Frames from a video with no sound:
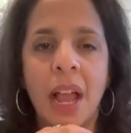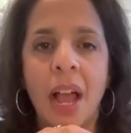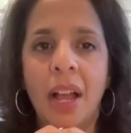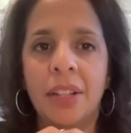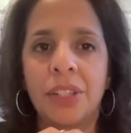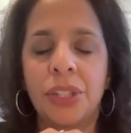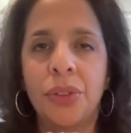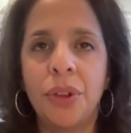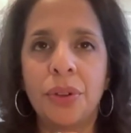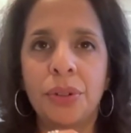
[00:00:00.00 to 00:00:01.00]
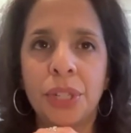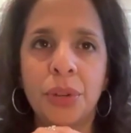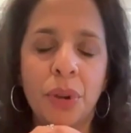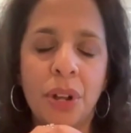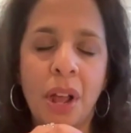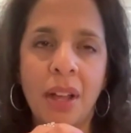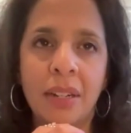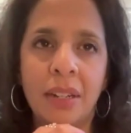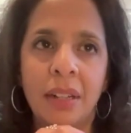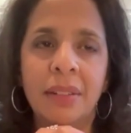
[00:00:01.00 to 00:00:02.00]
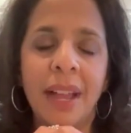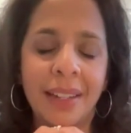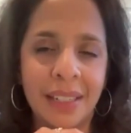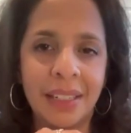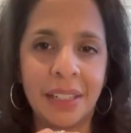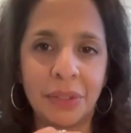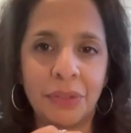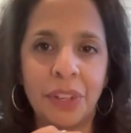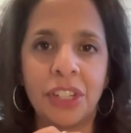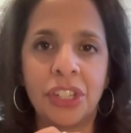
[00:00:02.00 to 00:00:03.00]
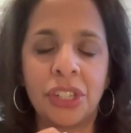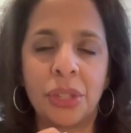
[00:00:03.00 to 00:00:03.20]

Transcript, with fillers: Uh, so those who are not electing to fish,